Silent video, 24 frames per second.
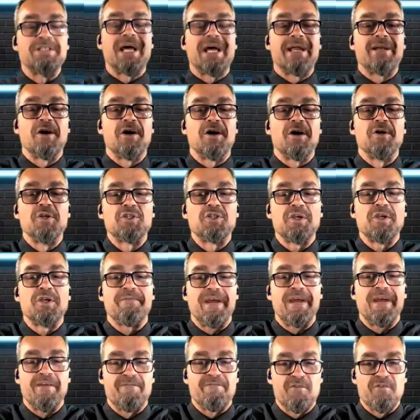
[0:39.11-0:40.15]
because I know
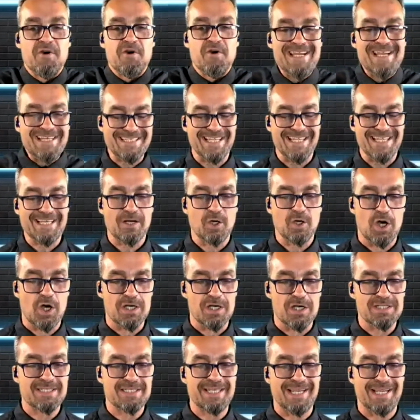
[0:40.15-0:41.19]
that you've had a frenetic
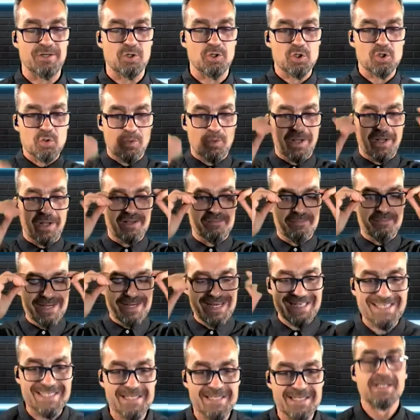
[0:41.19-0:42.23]
last 10 or
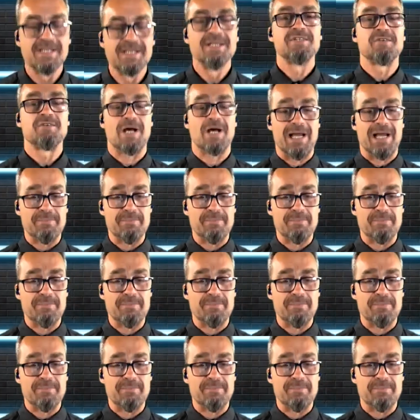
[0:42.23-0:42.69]
12 minutes.